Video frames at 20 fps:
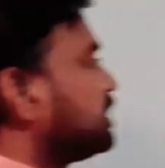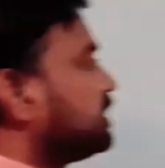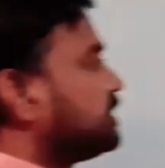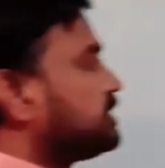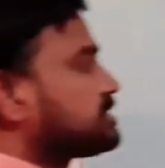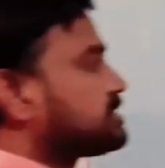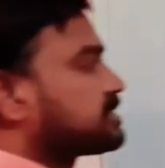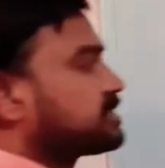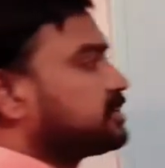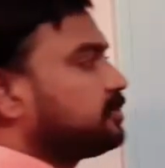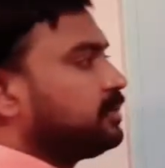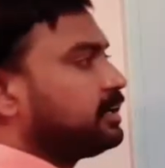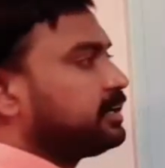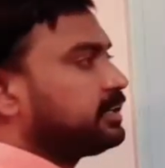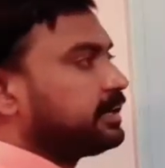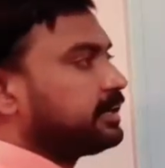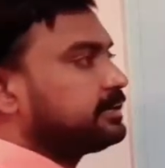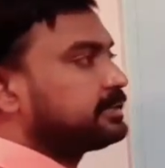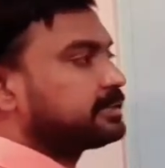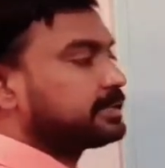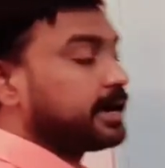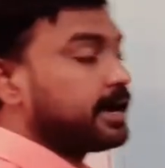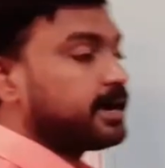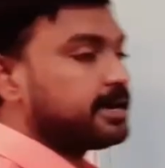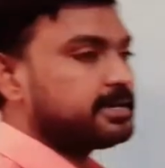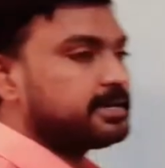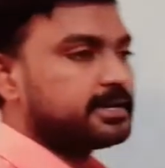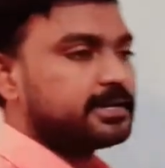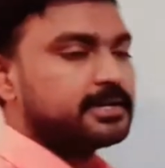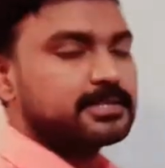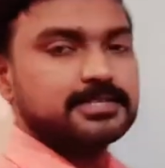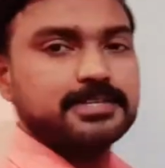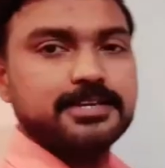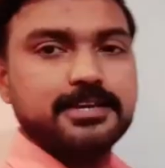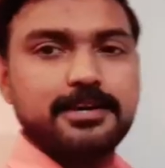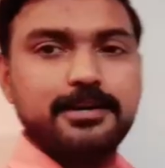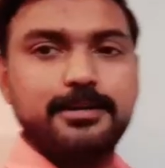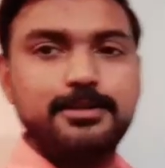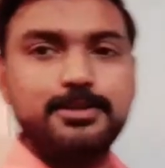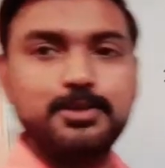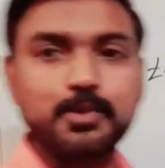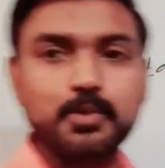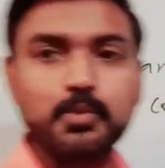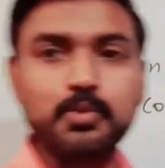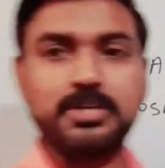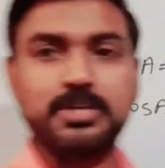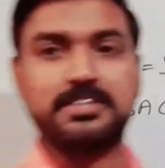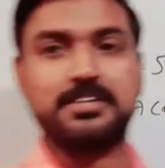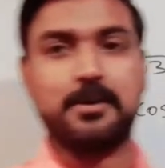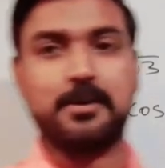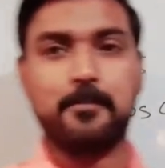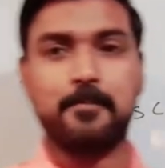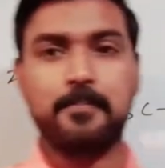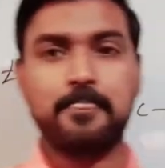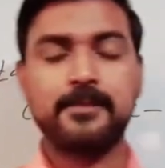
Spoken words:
It is given that tan A is equal to root 3.